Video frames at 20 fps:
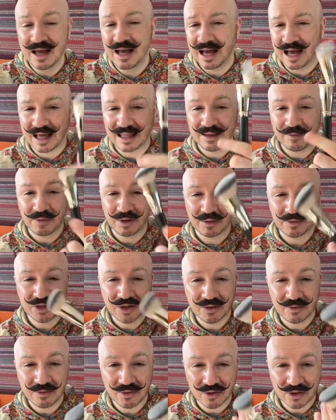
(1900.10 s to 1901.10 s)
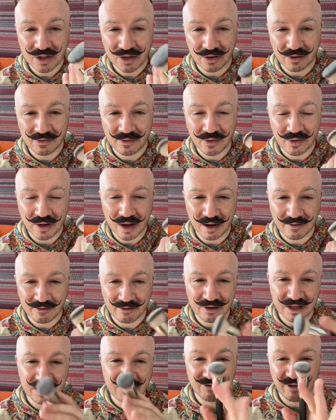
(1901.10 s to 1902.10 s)
And then when I'm doing more sort of full
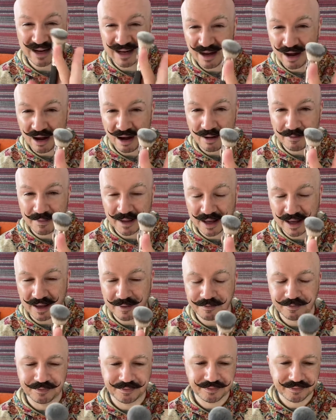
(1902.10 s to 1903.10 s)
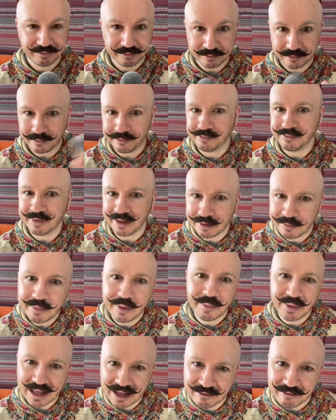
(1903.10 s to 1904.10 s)
coverage, red carpet, when
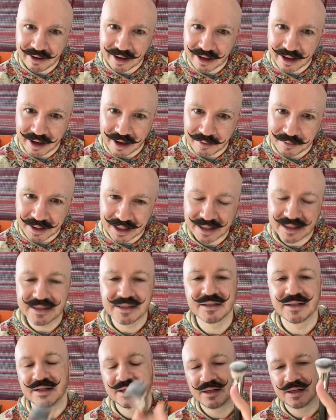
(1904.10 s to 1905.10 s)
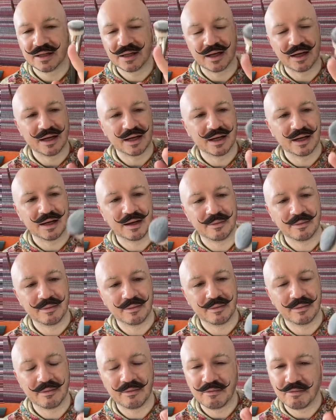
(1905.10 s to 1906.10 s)
we had red carpets,
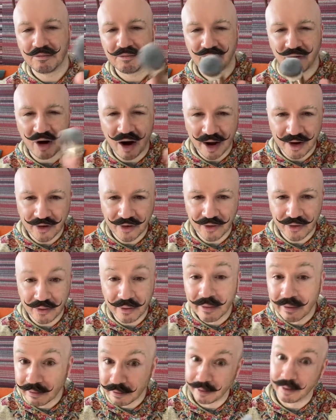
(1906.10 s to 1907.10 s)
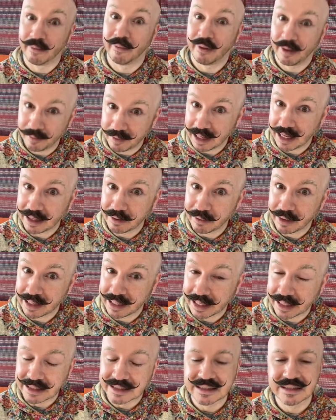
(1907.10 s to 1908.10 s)
bridal, when we had
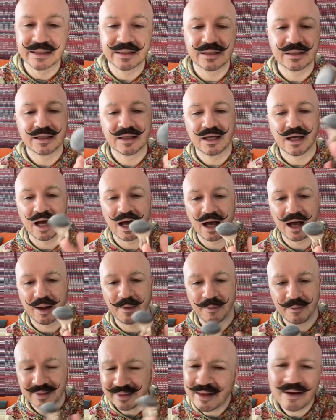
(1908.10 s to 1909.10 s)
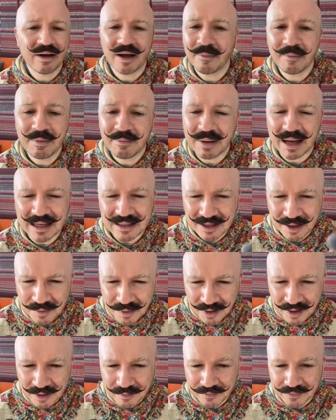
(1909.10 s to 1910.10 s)
weddings, they're coming back, don't worry.